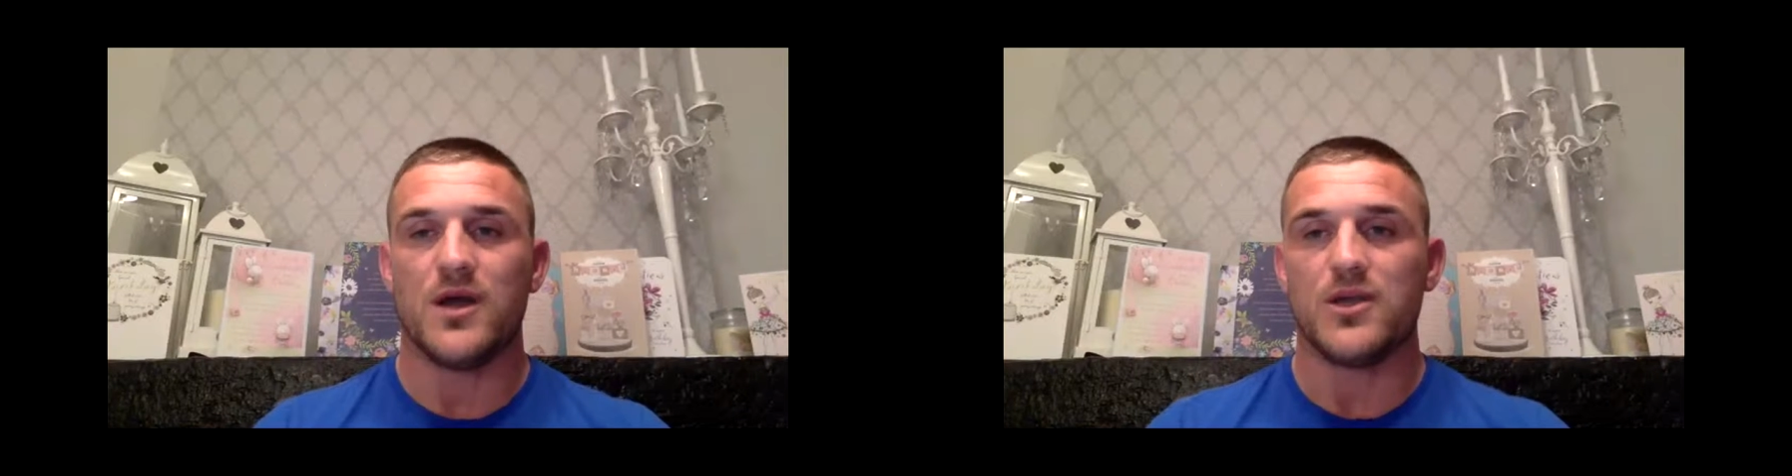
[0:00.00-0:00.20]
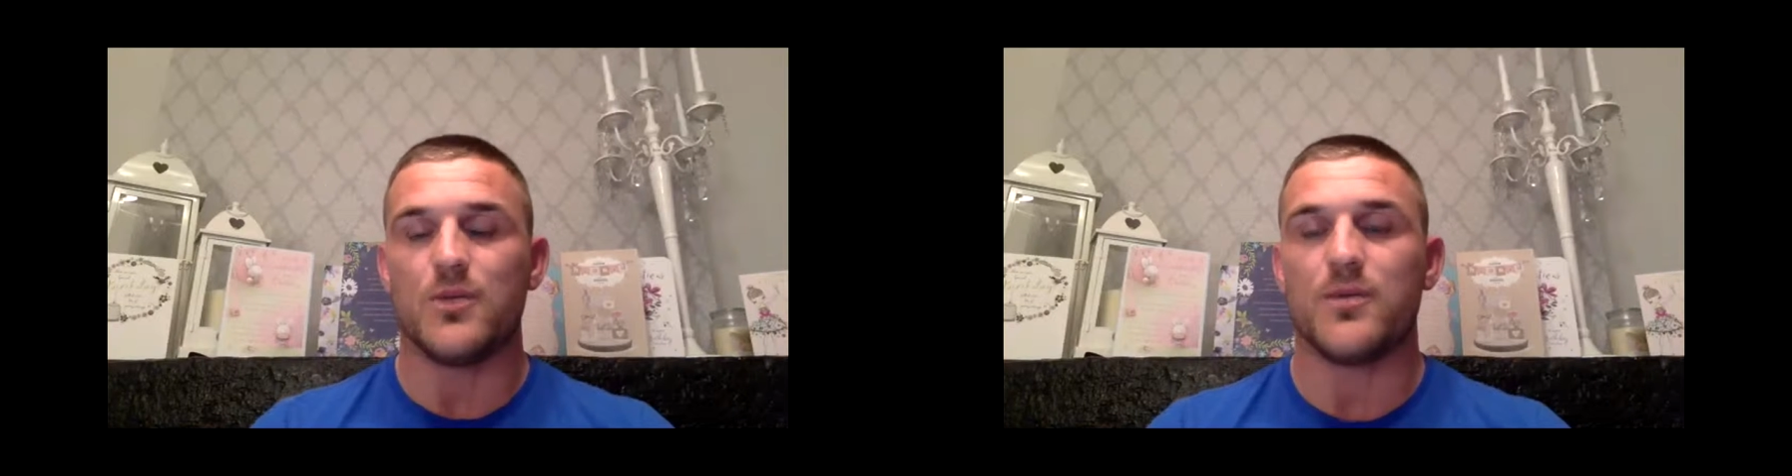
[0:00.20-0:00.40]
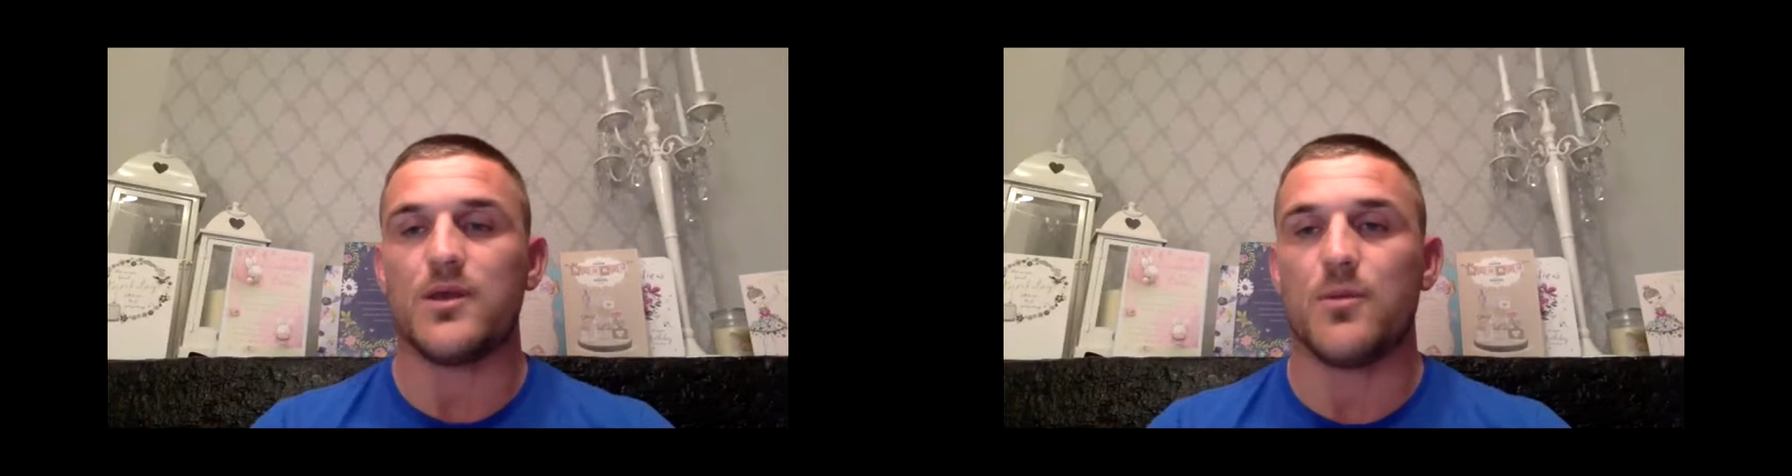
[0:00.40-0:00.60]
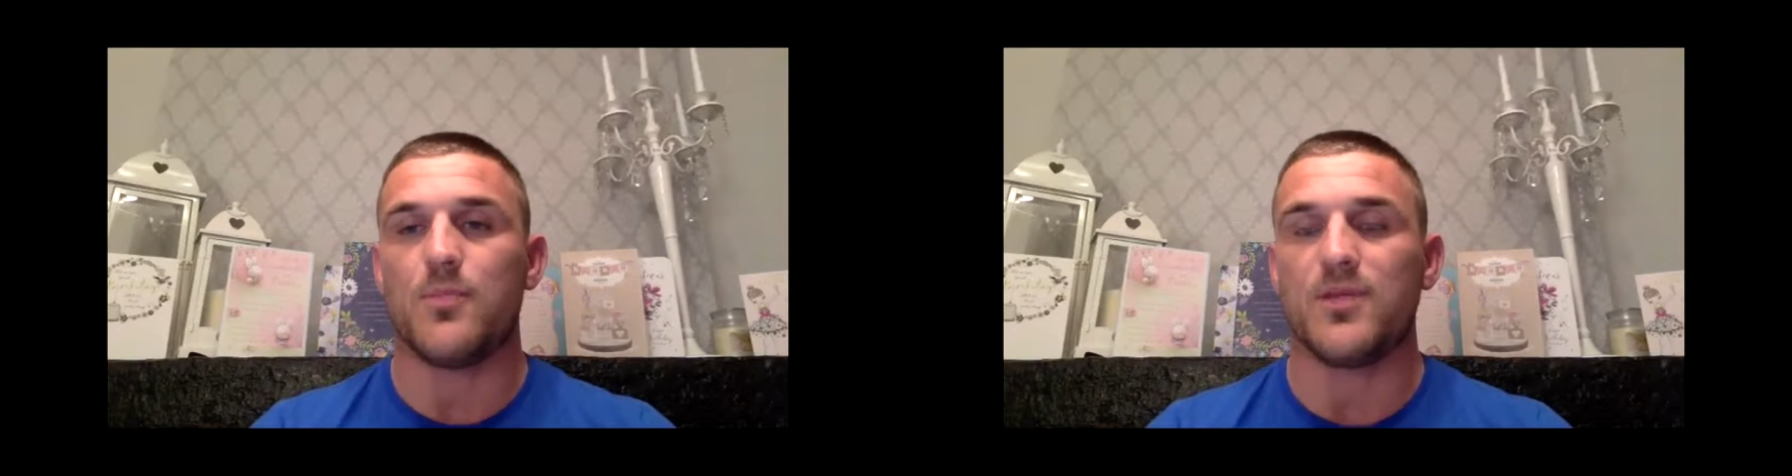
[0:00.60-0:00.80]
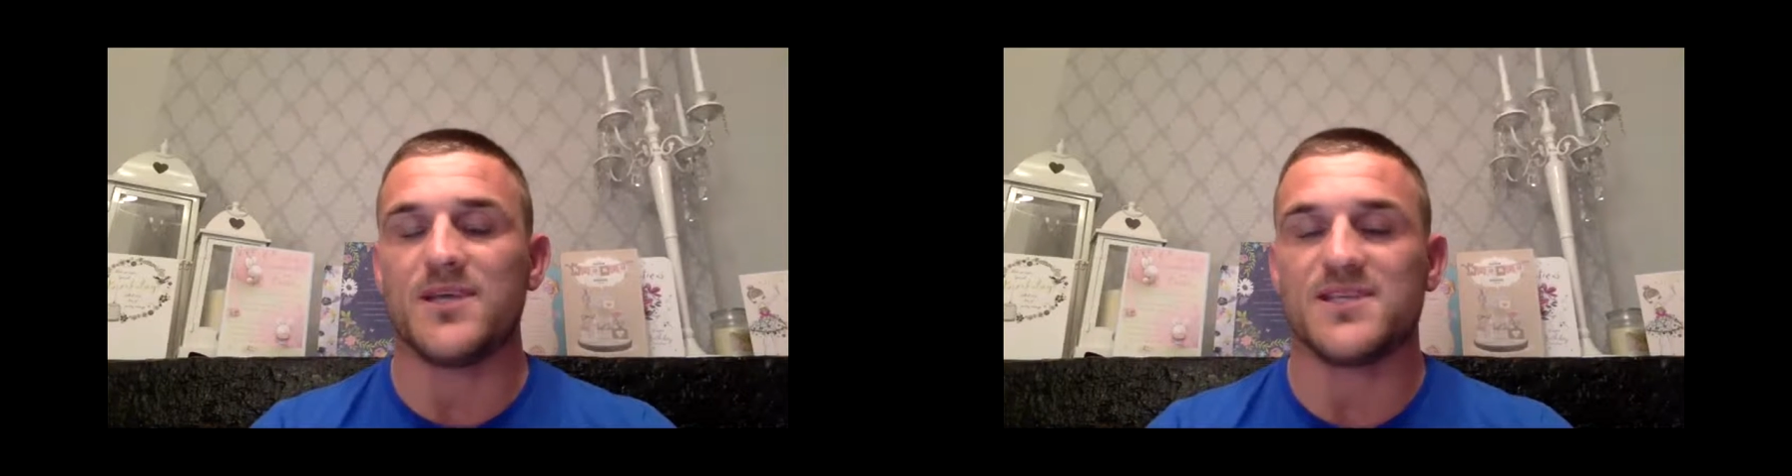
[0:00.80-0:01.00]
you'll be
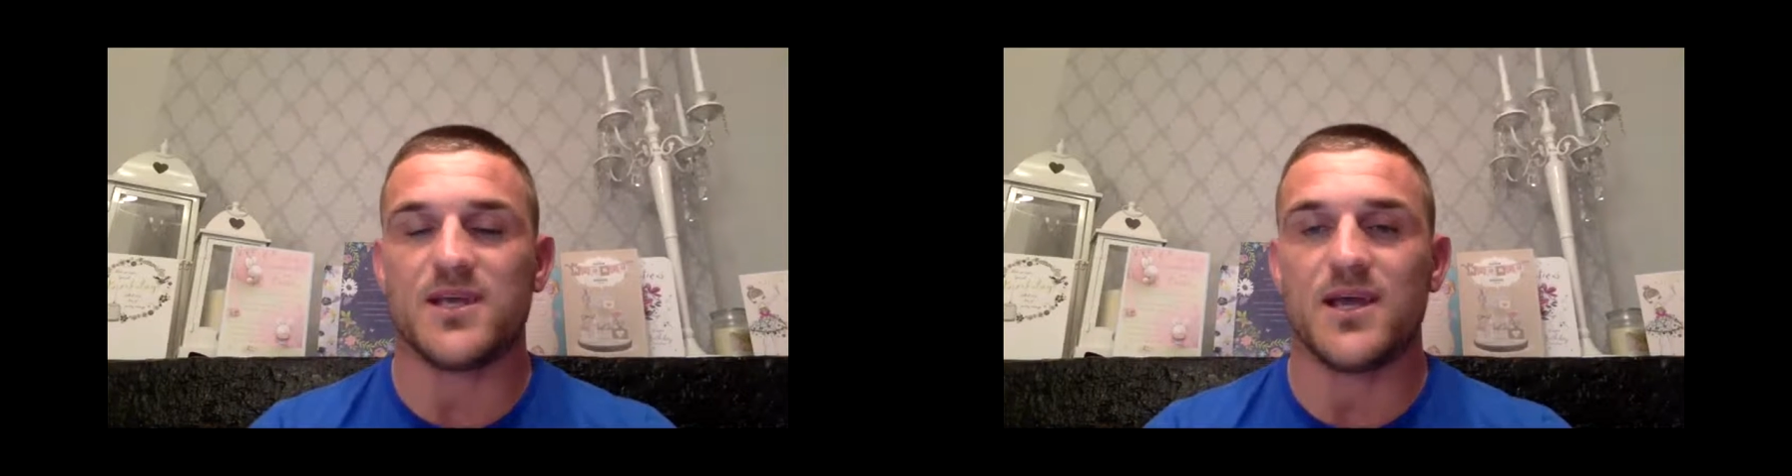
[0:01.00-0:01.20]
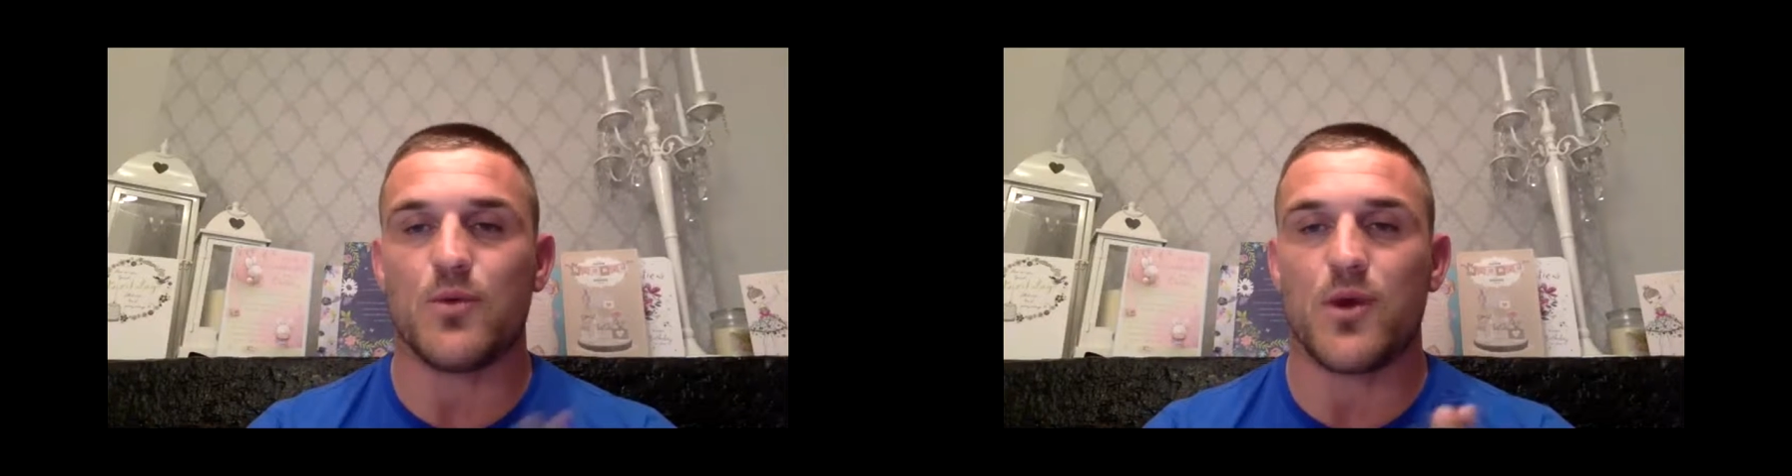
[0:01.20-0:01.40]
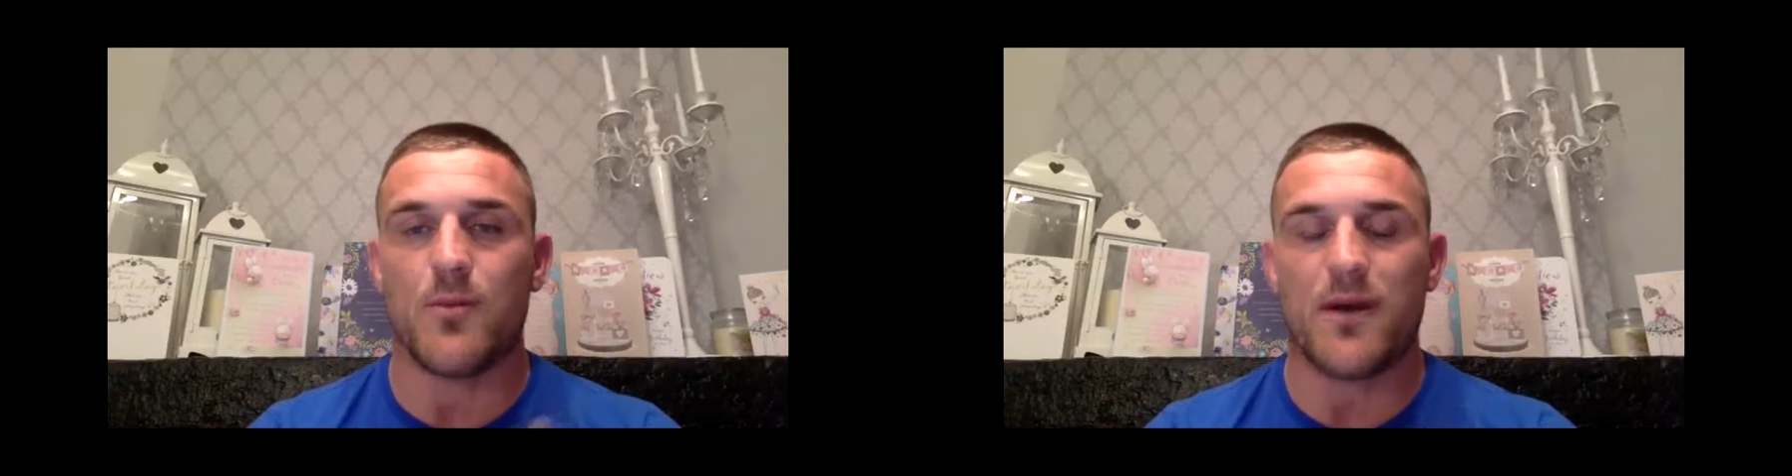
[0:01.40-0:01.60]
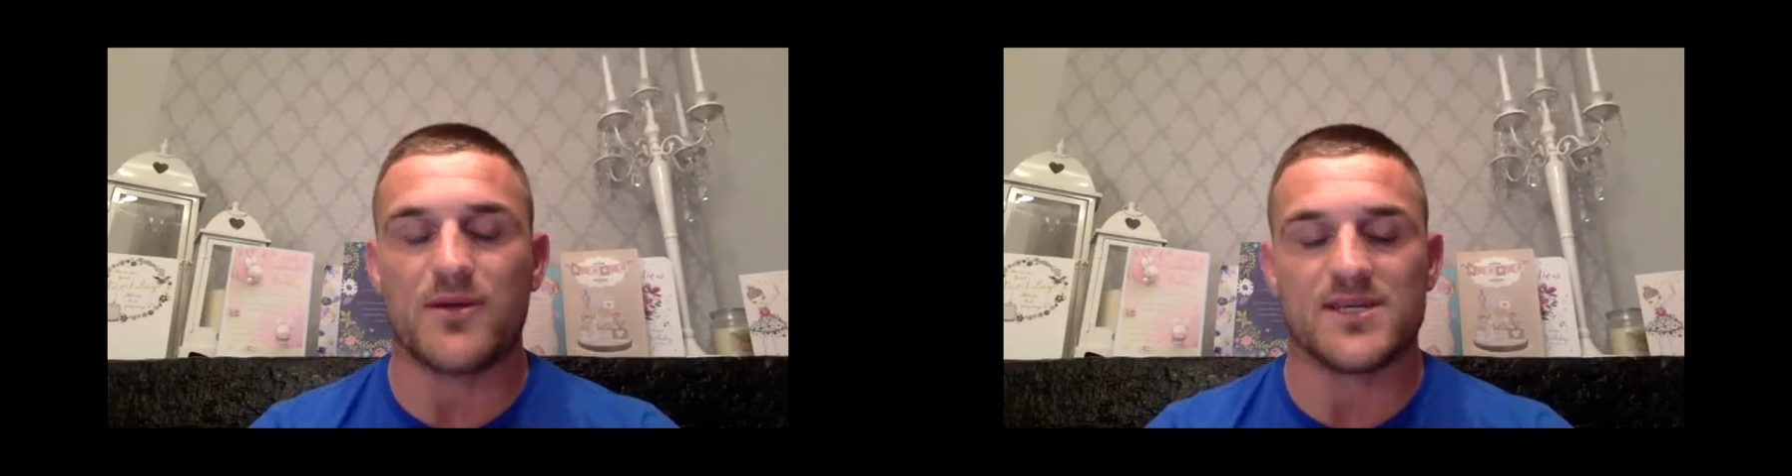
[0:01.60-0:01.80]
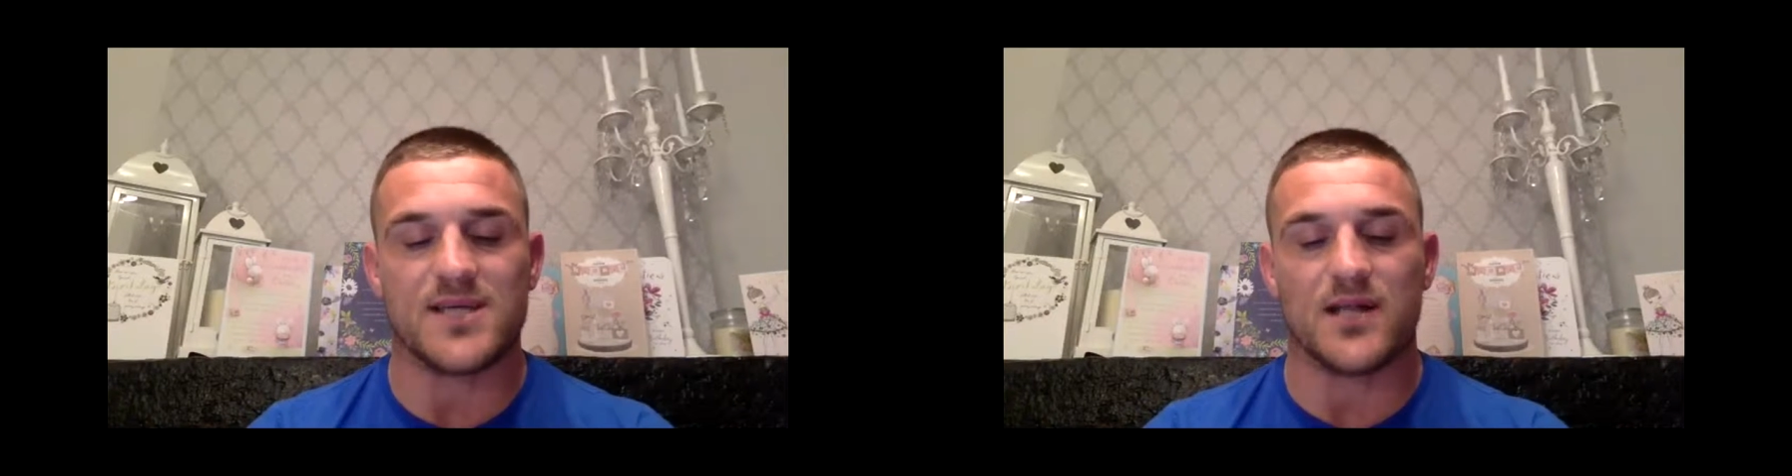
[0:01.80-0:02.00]
pleased to hear what I'm about
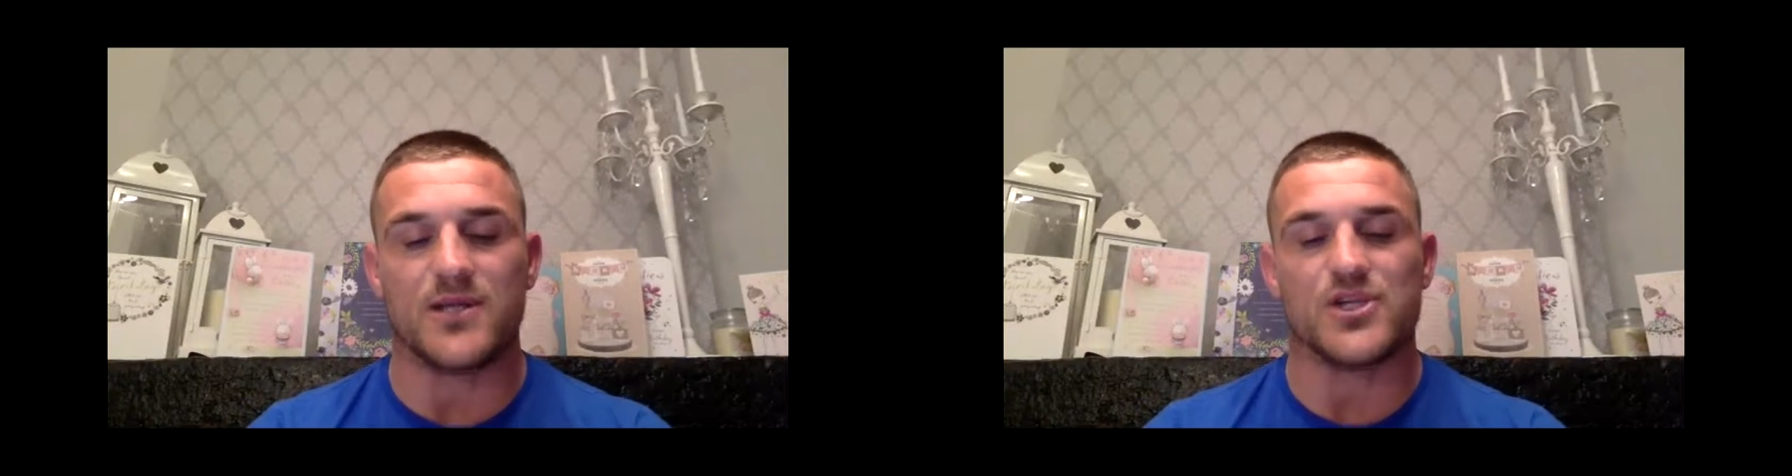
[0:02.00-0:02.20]
to tell you.